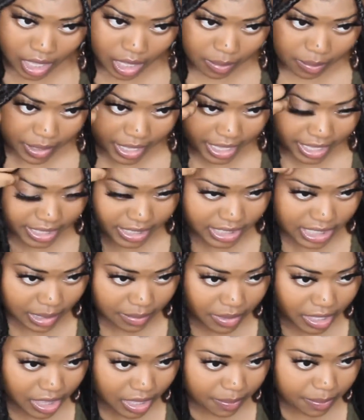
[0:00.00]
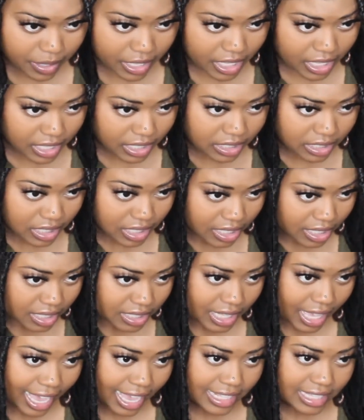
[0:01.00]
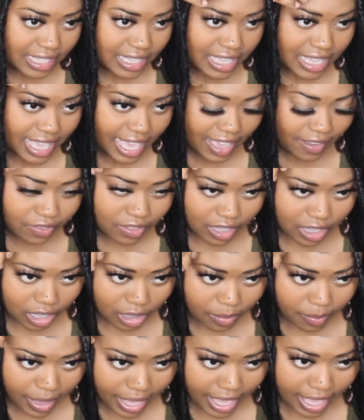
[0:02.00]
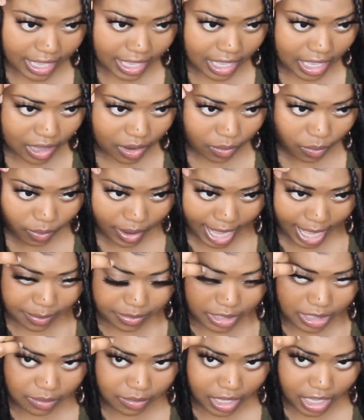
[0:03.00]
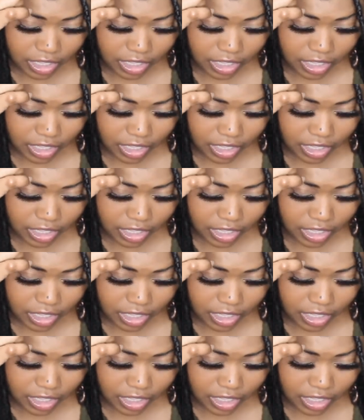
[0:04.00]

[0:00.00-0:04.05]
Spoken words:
but some of the pieces I did have to go back and wrap some